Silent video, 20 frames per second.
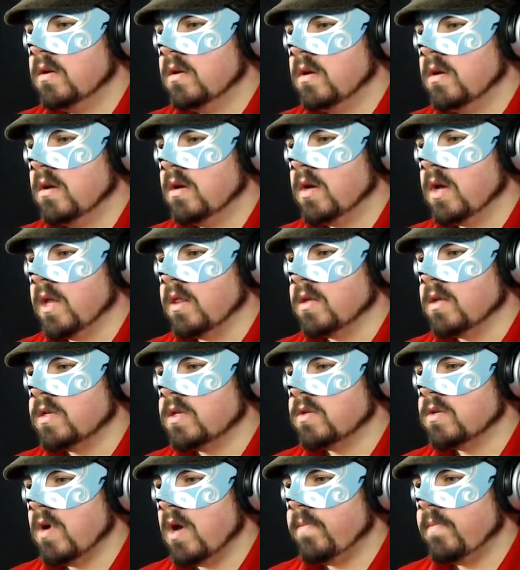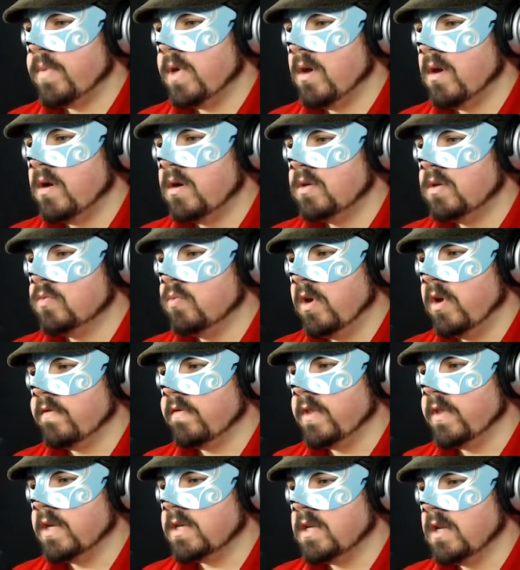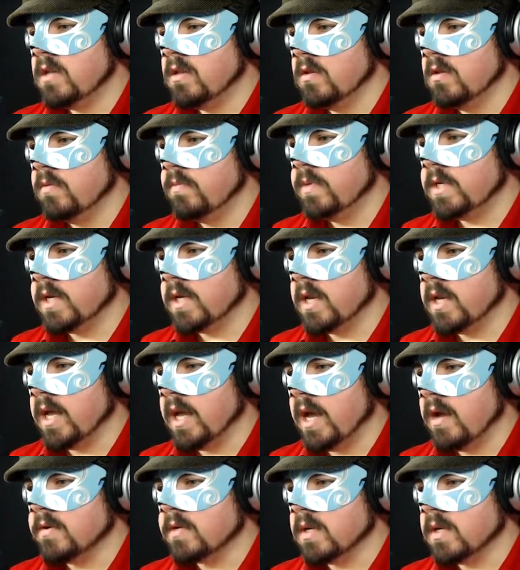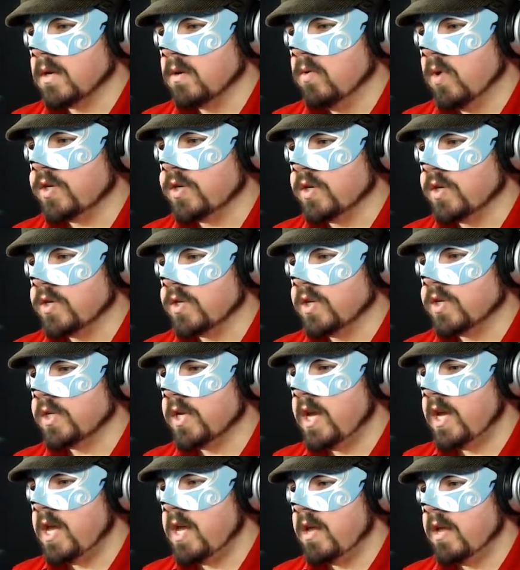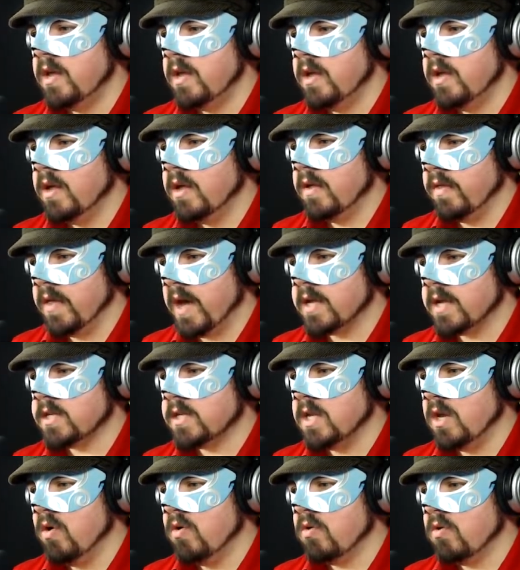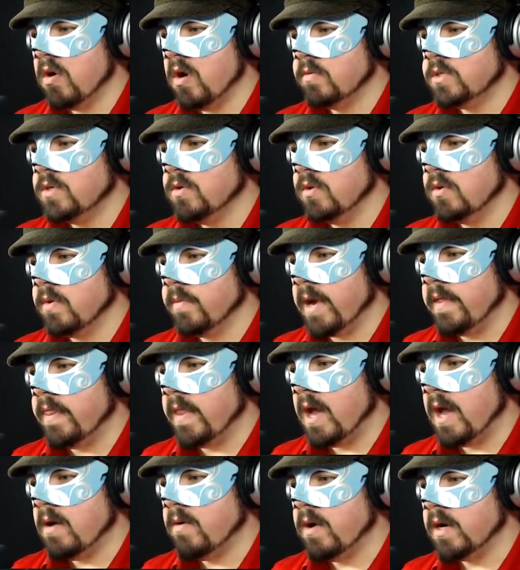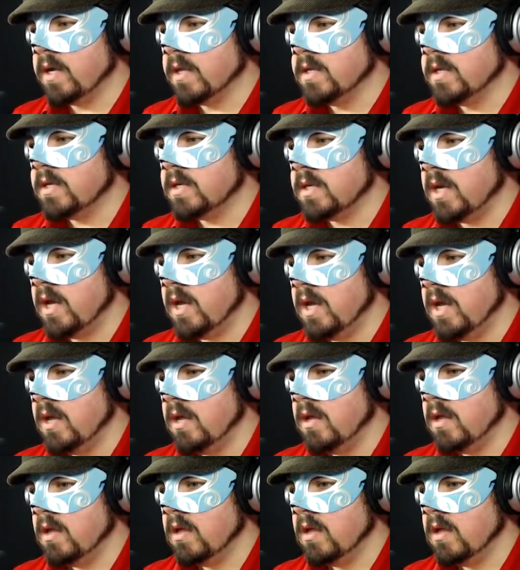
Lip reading: scrapyard with this little particular house in question. So see, that's the aura I was talking about. Now I can see